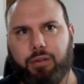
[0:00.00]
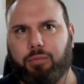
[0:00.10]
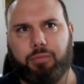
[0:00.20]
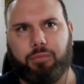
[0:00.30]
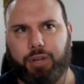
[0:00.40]

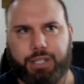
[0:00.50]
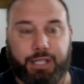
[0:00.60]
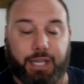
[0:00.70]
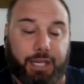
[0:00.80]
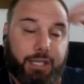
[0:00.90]
real
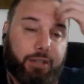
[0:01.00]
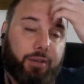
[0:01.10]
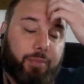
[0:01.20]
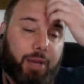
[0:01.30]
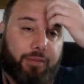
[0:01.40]
estate
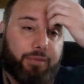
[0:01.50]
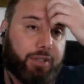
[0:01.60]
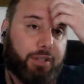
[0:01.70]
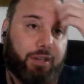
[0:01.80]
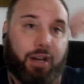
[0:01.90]
may have
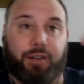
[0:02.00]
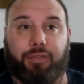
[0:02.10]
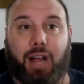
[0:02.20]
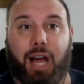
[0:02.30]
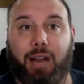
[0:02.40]
gone
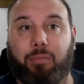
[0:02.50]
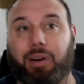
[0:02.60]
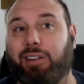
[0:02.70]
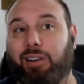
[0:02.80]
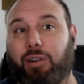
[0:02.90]
flat, but
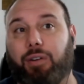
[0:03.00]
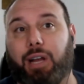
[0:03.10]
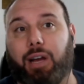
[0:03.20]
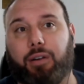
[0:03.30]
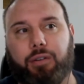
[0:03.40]
it didn't go
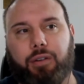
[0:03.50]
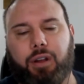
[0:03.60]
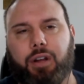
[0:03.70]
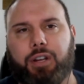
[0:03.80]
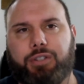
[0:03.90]
down.
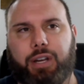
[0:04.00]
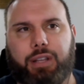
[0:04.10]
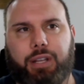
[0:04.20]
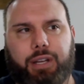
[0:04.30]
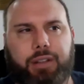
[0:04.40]
Mm-hmm. So I
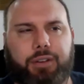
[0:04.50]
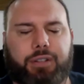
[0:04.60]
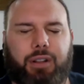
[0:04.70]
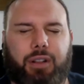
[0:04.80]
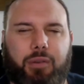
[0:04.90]
think there's
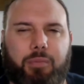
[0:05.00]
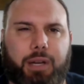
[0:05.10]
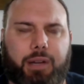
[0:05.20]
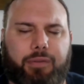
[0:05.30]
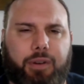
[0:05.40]
a little
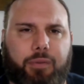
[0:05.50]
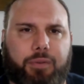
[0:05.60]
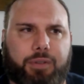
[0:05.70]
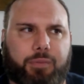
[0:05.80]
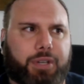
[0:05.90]
bit of a
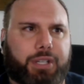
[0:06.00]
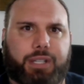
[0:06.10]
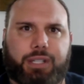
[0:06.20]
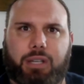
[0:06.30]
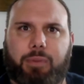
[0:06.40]
some
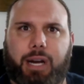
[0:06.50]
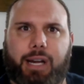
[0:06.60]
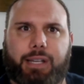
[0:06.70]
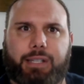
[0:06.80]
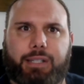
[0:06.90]
recency
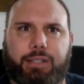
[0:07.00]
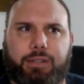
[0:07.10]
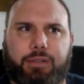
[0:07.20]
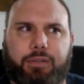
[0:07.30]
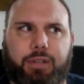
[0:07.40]

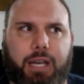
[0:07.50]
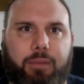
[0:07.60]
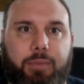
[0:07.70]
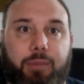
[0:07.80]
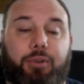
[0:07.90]
bias
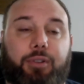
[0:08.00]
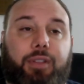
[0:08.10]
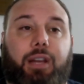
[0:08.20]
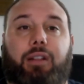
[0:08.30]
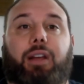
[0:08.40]
that people
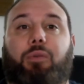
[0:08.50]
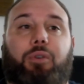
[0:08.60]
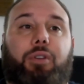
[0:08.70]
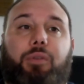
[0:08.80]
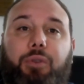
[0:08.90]
think like,
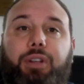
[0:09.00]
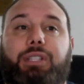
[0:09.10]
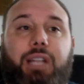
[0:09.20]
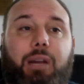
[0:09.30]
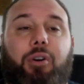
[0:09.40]
well, the real
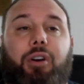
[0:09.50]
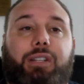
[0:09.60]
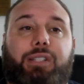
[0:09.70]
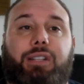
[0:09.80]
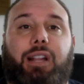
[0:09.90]
estate
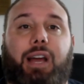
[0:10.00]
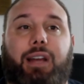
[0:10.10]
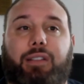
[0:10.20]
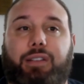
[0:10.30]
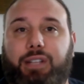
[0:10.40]
market's
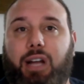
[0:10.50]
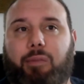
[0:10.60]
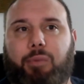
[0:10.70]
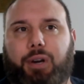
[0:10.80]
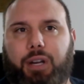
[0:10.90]
like the
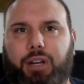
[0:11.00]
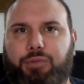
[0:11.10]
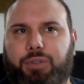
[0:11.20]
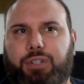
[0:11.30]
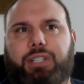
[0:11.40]
stock market
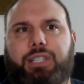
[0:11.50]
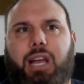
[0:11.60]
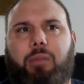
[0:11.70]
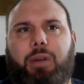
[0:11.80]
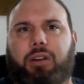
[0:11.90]
because we just
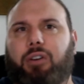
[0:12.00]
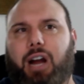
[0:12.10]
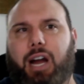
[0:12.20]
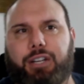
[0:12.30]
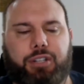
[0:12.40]
had a big
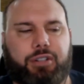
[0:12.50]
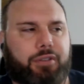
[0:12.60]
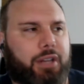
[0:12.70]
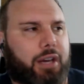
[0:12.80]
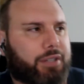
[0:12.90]
crash in
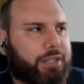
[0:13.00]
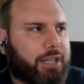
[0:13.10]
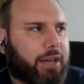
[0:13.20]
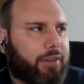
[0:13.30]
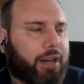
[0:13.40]

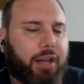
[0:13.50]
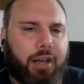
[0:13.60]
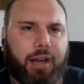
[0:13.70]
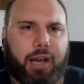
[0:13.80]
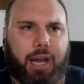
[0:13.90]
2007.
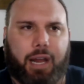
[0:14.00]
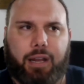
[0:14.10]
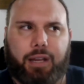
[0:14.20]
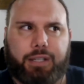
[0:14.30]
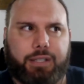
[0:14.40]
I,
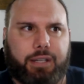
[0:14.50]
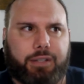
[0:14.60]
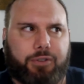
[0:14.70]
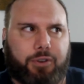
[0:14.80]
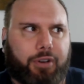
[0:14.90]
it's
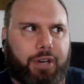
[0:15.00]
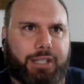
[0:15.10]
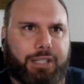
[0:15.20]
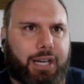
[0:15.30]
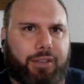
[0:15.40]
historically
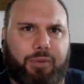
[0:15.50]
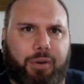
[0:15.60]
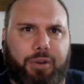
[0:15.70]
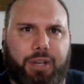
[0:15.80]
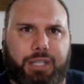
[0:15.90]
that's not the way
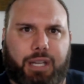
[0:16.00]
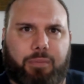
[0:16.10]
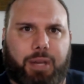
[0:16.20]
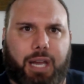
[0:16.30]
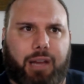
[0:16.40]
real
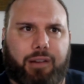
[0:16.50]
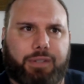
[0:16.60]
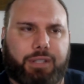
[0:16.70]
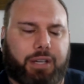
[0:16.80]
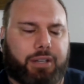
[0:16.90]
estate
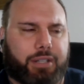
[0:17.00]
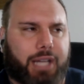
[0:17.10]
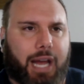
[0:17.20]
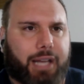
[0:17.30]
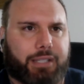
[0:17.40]
behaves, and it just
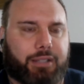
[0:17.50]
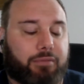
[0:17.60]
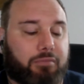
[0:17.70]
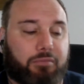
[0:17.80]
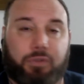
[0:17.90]
mm-hmm. has
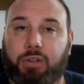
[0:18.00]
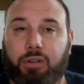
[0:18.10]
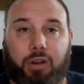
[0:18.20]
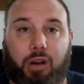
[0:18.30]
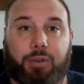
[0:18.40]

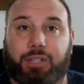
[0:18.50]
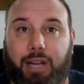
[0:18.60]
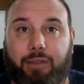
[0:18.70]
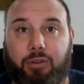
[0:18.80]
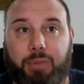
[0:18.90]
almost
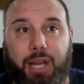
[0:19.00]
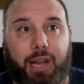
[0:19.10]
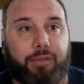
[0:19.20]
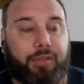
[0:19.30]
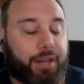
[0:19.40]
never
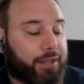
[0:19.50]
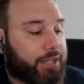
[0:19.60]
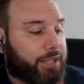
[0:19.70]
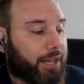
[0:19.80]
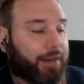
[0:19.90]
behaved like the
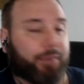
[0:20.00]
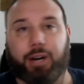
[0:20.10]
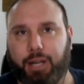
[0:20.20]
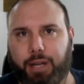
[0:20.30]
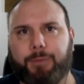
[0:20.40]
stock
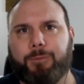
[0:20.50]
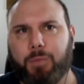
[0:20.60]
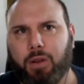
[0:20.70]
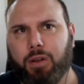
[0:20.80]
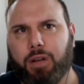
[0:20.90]
market.
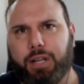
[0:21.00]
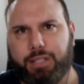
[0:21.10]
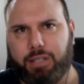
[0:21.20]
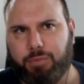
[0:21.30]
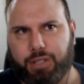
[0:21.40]
It
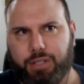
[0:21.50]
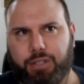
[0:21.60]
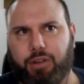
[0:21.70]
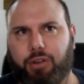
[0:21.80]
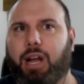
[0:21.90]
seems to
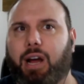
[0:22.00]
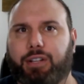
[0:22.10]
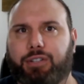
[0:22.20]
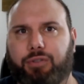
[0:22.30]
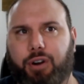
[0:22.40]
slow down
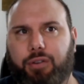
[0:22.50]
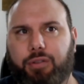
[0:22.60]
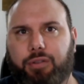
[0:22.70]
its growth